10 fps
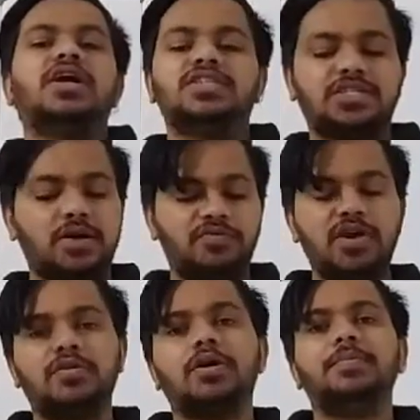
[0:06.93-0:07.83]
last time
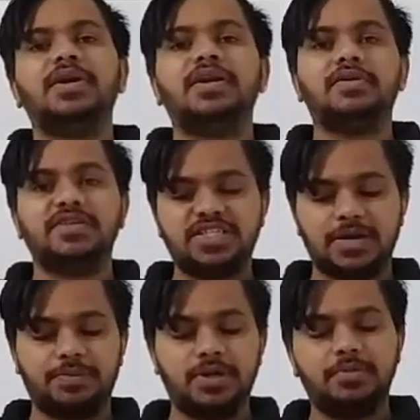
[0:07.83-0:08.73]
we have completed our
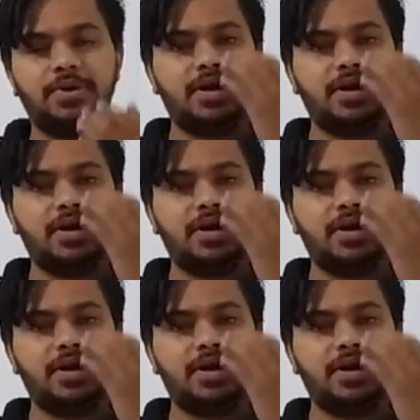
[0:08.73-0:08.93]
chapter number